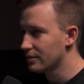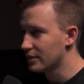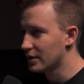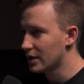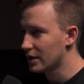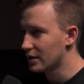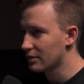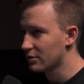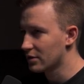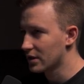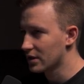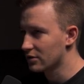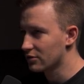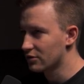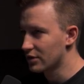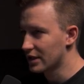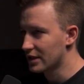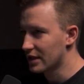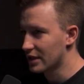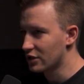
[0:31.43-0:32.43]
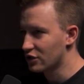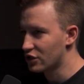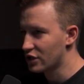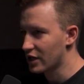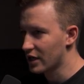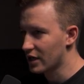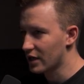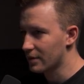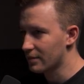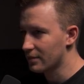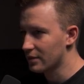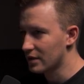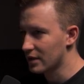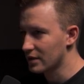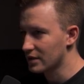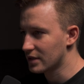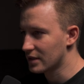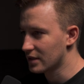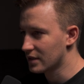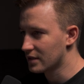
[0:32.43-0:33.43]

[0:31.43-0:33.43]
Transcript: and I'm gonna create a shape that is in